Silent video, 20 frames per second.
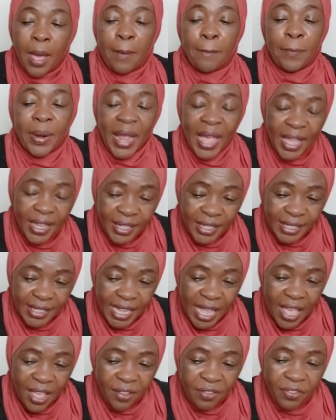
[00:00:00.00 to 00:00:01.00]
play it
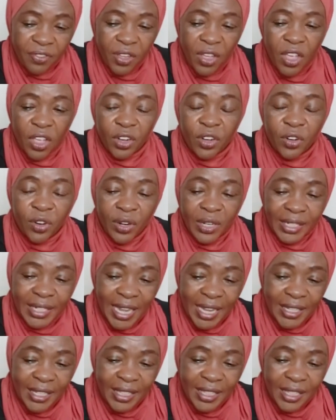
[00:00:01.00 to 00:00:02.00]
safe, don't
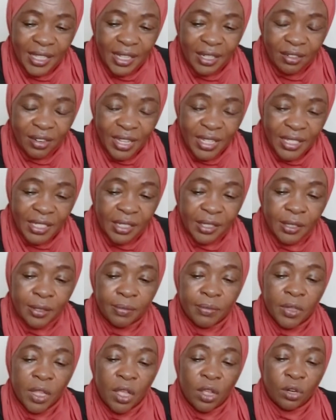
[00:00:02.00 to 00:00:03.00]
take risks.
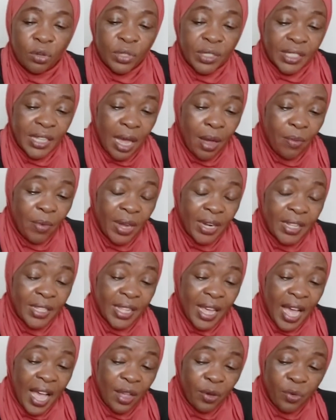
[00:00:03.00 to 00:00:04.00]
To someone in
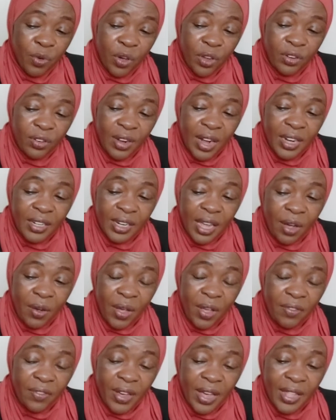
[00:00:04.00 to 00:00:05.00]
the I quadrant,
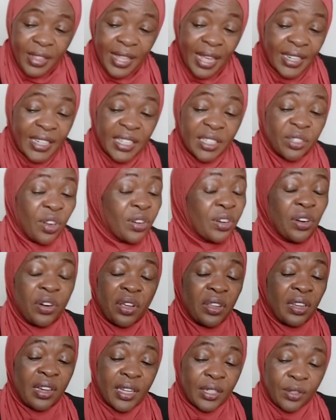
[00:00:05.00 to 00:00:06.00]
however, that is not
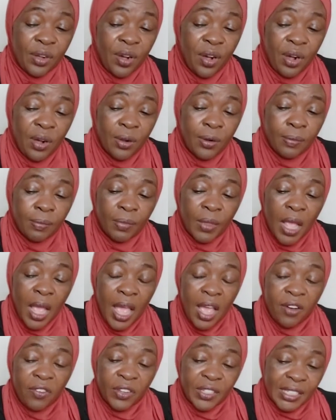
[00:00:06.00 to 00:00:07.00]
logical at all.
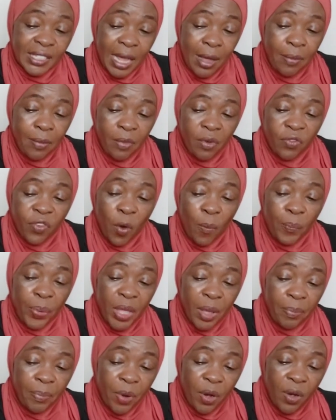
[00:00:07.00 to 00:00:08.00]
For
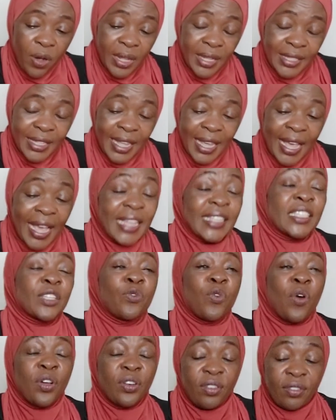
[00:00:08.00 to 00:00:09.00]
people in the S
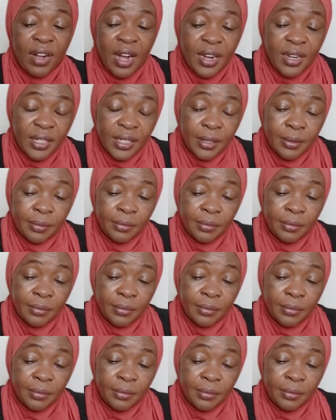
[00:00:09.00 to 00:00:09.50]
quadrant,